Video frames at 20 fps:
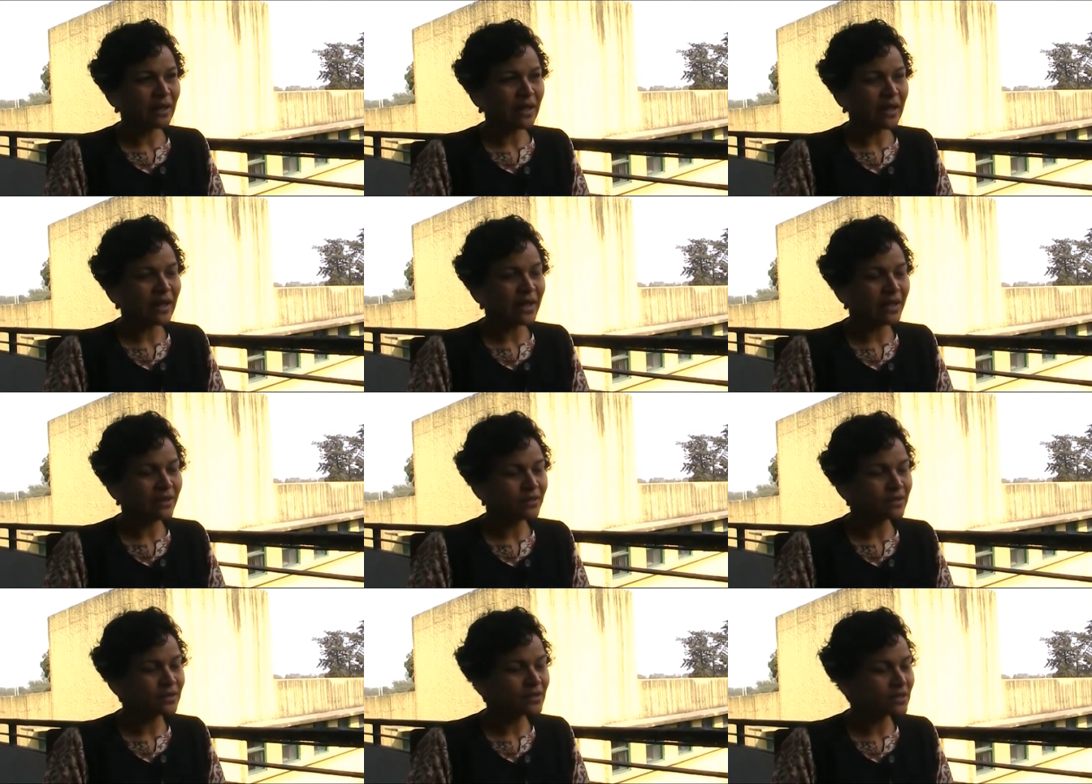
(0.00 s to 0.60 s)

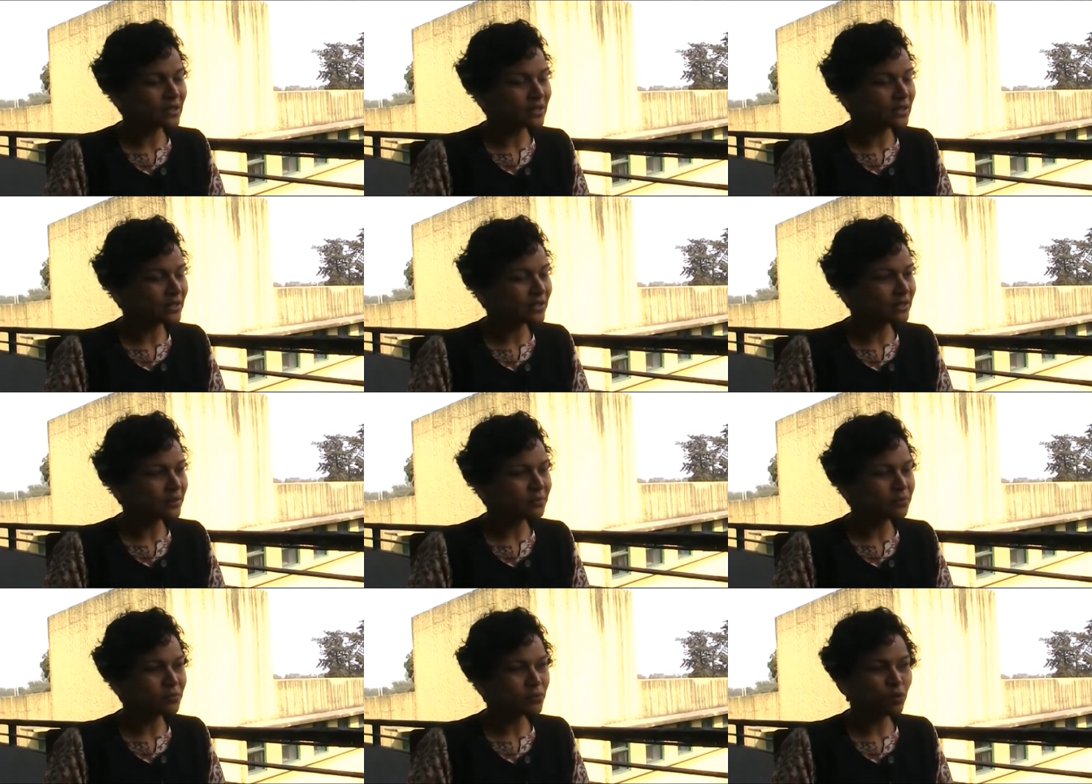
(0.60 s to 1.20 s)
and
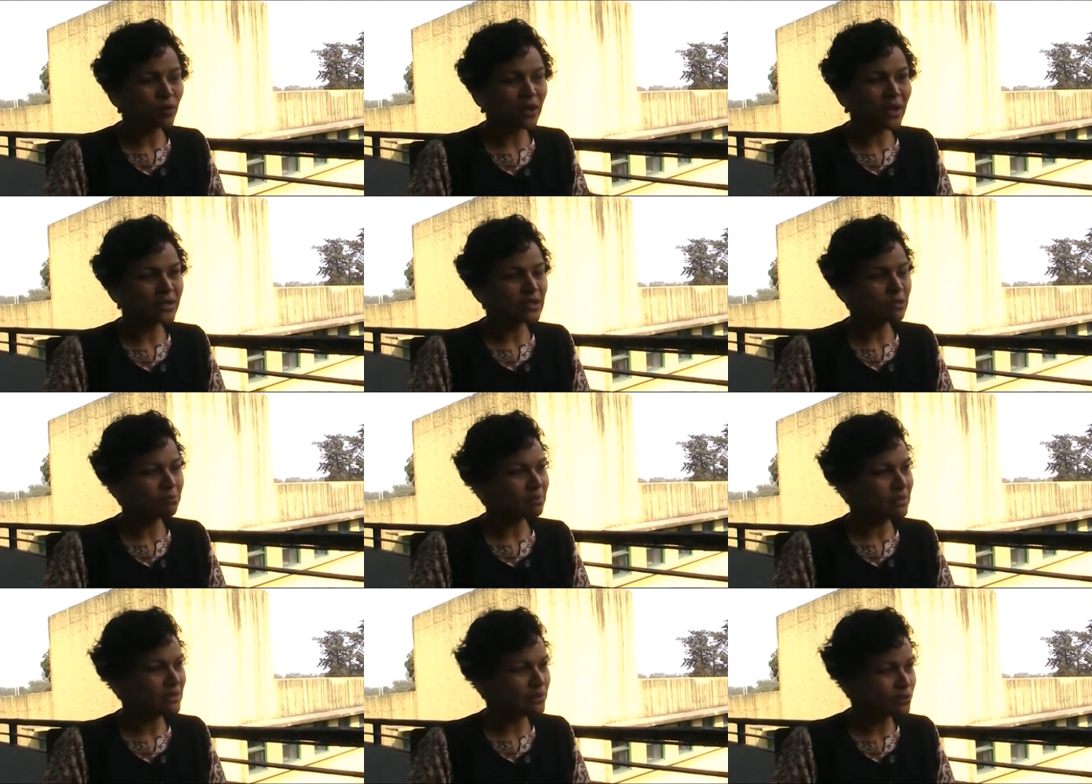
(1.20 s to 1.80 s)
uh, you can't
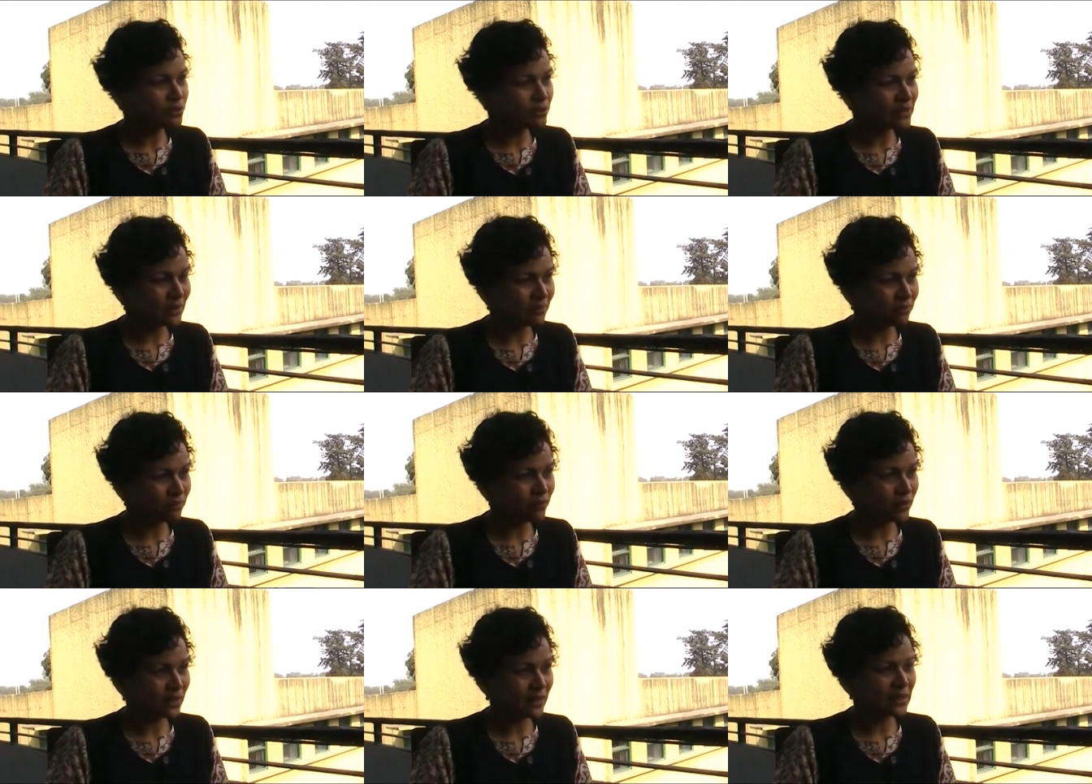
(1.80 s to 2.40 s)
appeal to them
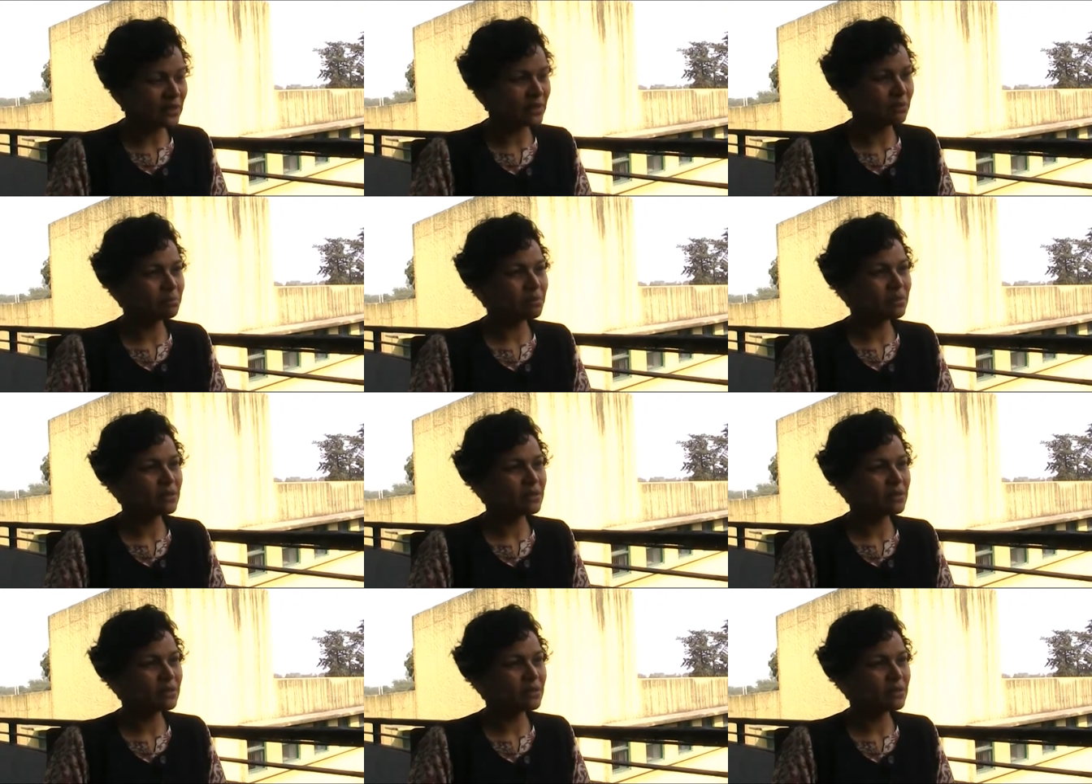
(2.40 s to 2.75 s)
for help.